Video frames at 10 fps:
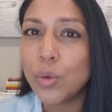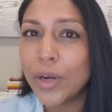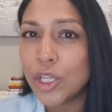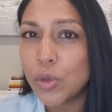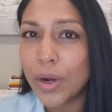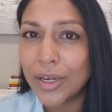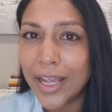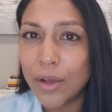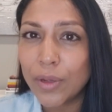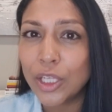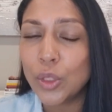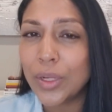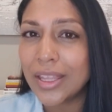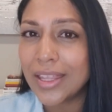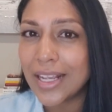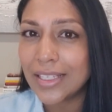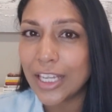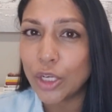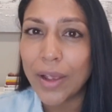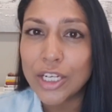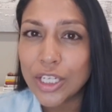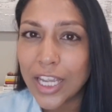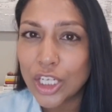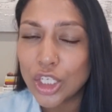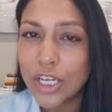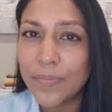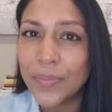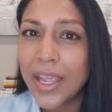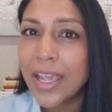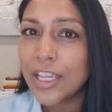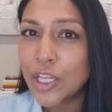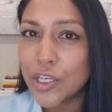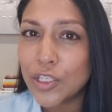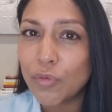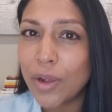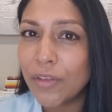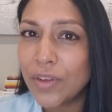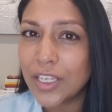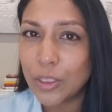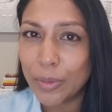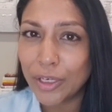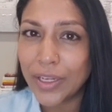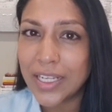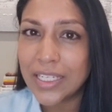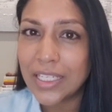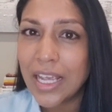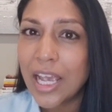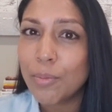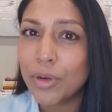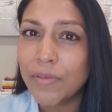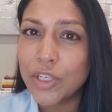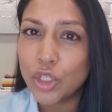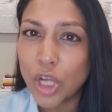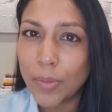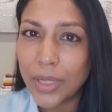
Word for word: to where you are now, including things like your education, years of relevant experience, previous job